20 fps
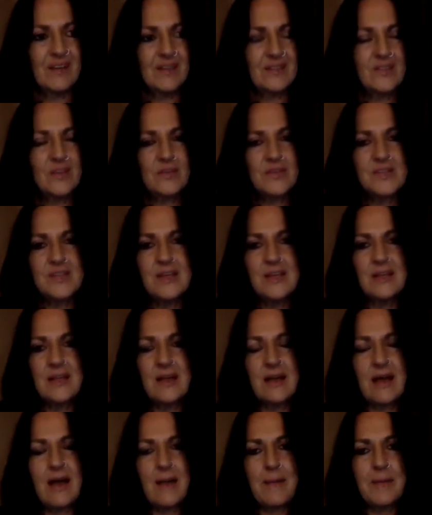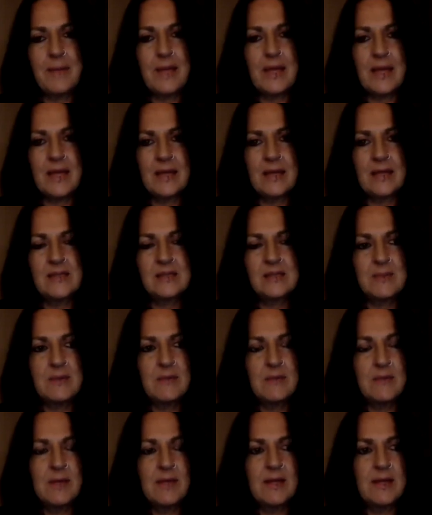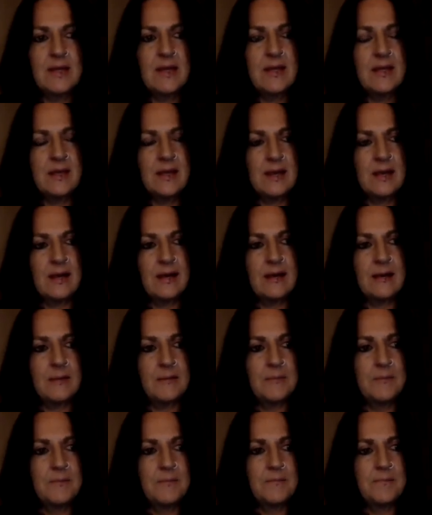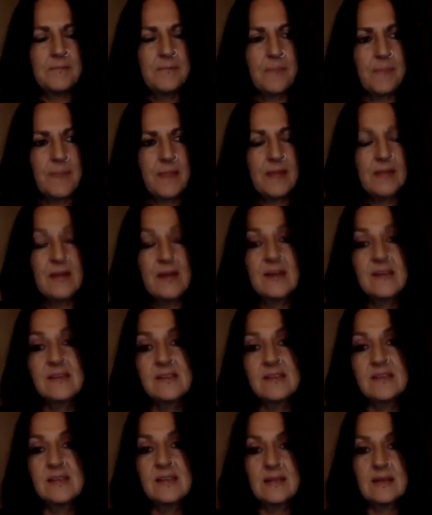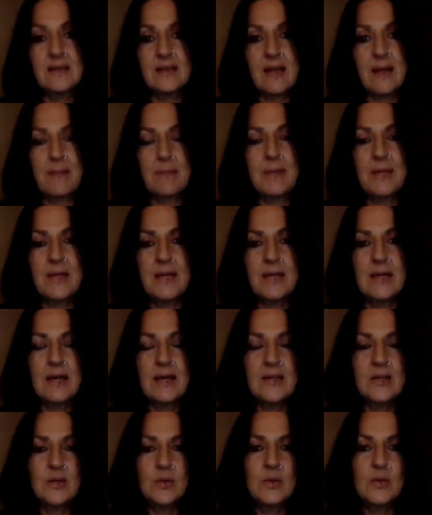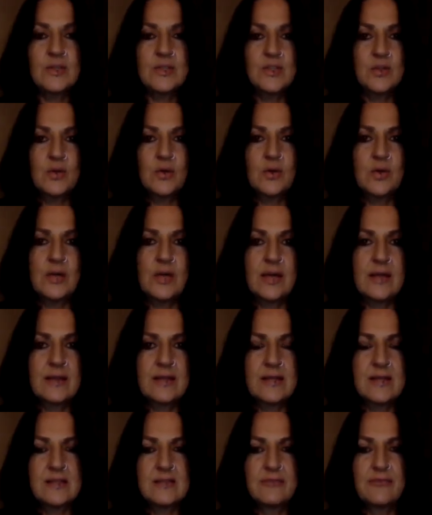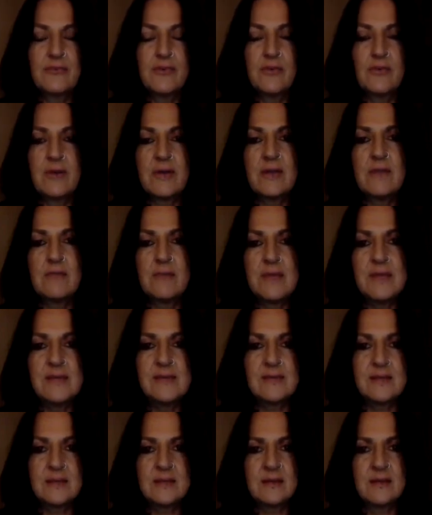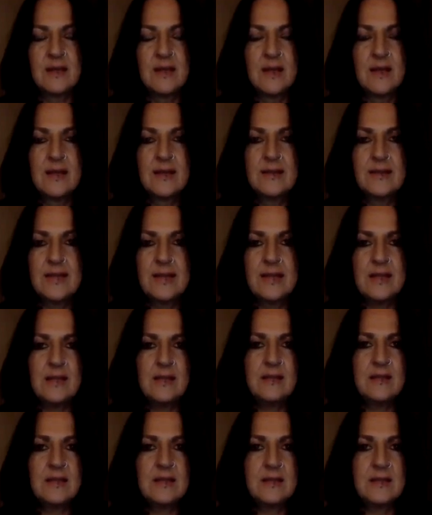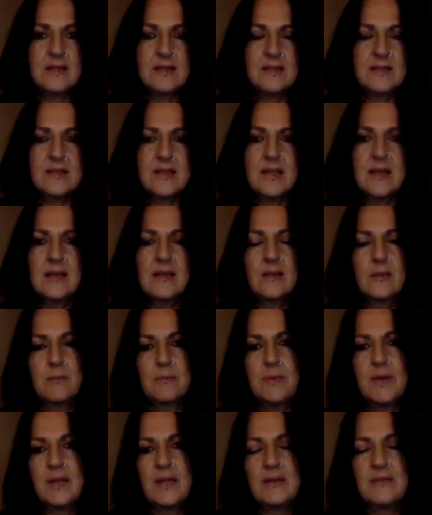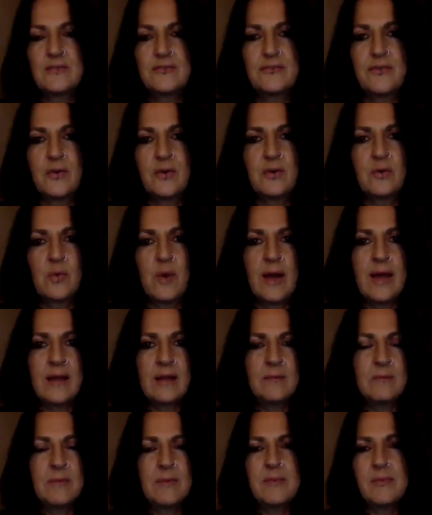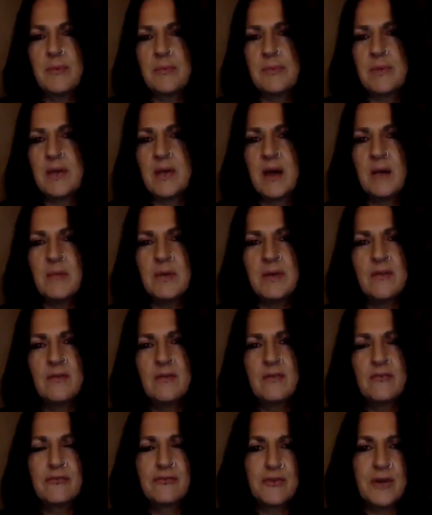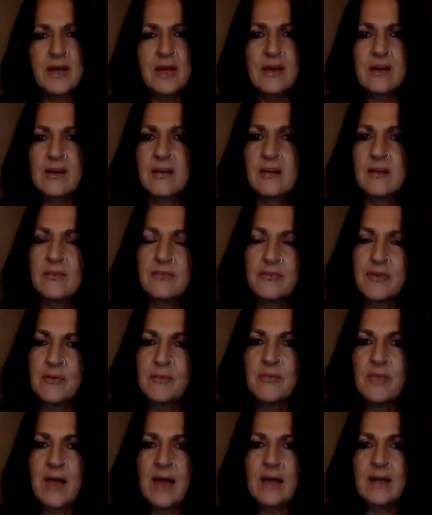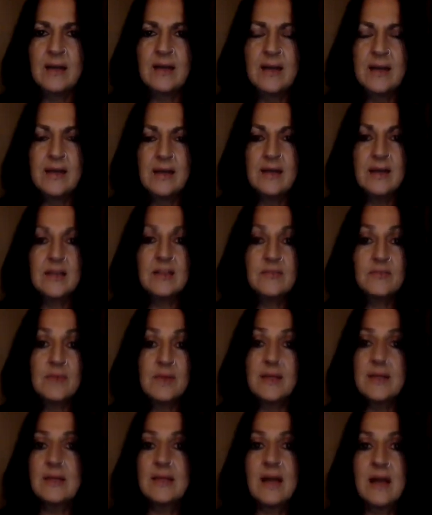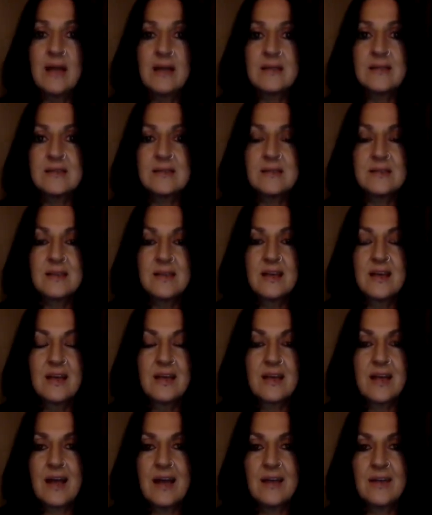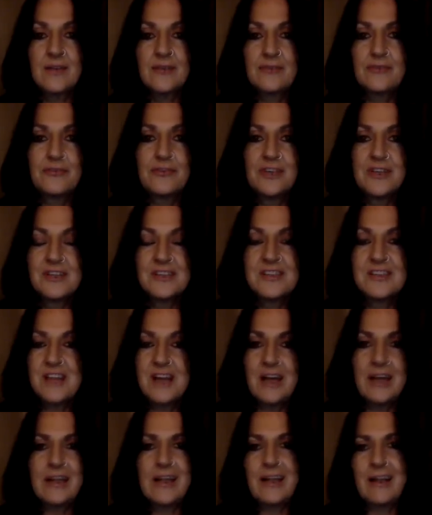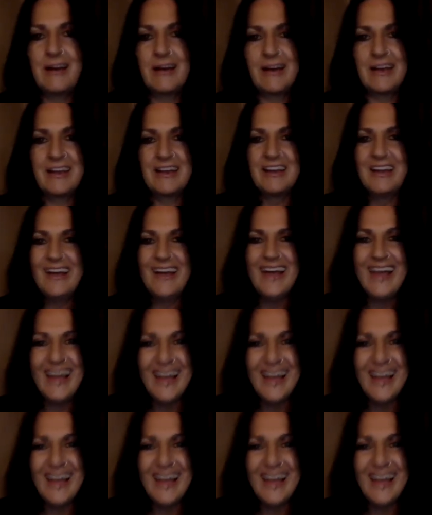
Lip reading: So I'm seeing that happening, and it's been really nice to see that happening. And I don't talk like this for any reason. The seeing the beliefs fall away and people becoming freer from that is really nice kind of sideline,